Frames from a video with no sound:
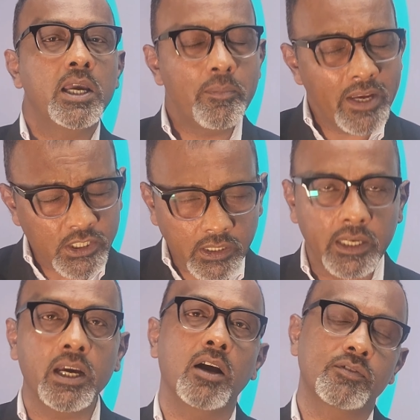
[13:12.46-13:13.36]

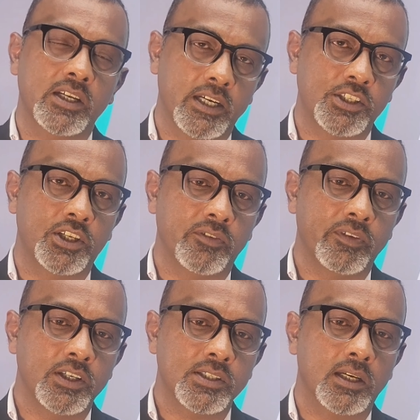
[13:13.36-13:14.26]
immediately after getting your
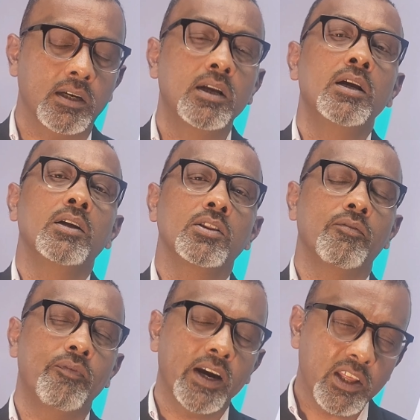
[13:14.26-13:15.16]
visa, the
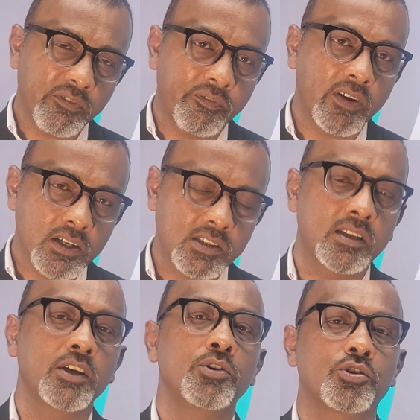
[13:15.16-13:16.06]
very first
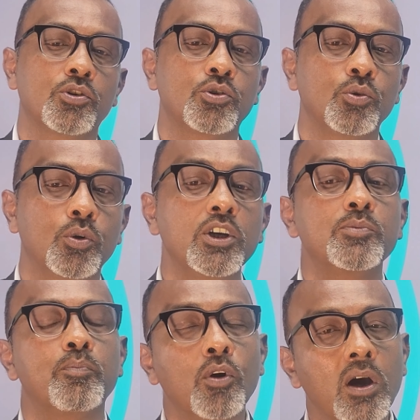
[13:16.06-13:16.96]
thing you should do is
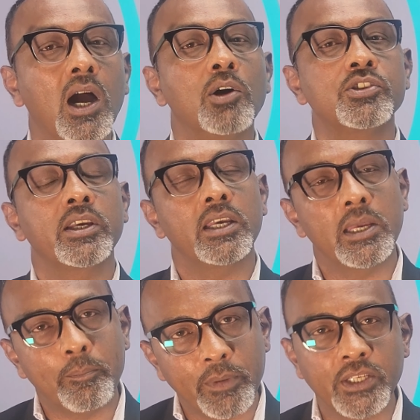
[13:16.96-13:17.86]
book housing
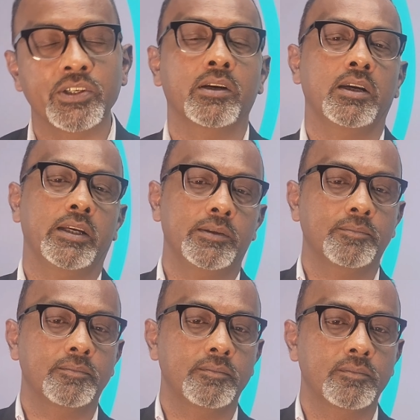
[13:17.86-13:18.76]
immediately.
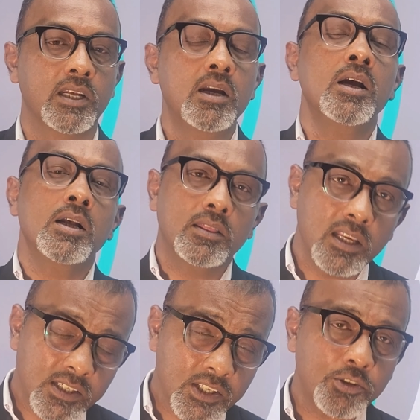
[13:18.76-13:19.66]

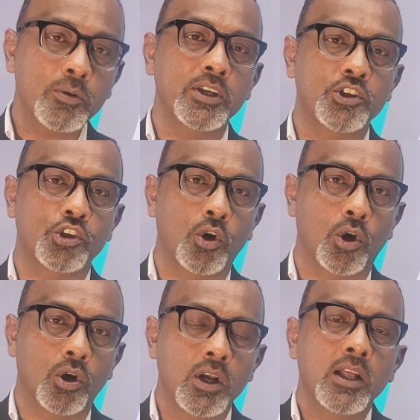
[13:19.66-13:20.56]
This is to
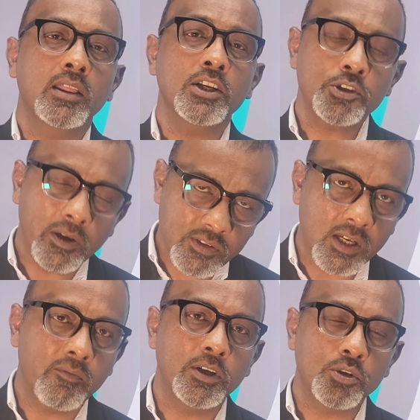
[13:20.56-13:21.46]
ensure that you have
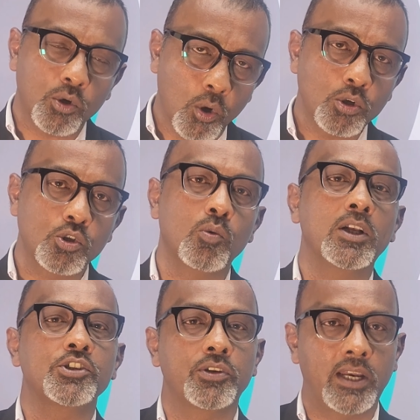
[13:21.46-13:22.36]
somewhere to go to
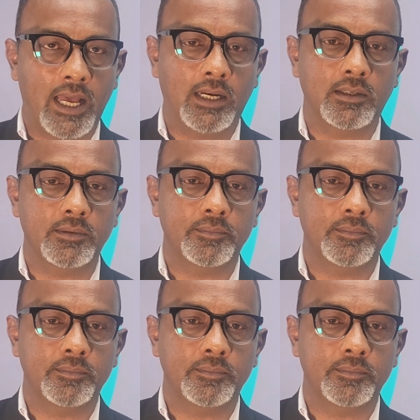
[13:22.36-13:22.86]
once you land.